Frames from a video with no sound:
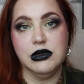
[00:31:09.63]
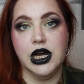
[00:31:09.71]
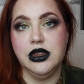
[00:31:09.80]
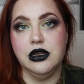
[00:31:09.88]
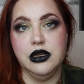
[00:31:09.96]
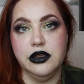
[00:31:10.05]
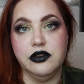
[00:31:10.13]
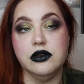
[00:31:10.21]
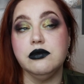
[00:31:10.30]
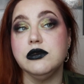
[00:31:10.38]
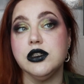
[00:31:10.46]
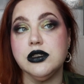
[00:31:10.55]
underneath.
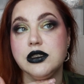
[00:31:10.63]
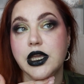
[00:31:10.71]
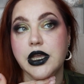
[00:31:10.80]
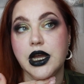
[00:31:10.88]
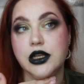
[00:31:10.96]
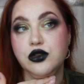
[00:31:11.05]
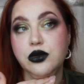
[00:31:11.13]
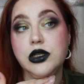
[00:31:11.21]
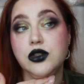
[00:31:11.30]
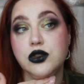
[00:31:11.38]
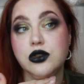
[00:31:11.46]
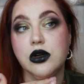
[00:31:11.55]
Just saying. I do
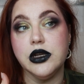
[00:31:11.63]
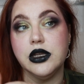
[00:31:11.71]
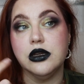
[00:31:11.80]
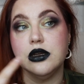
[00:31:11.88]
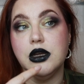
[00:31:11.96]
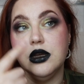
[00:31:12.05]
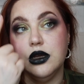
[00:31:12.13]
enjoy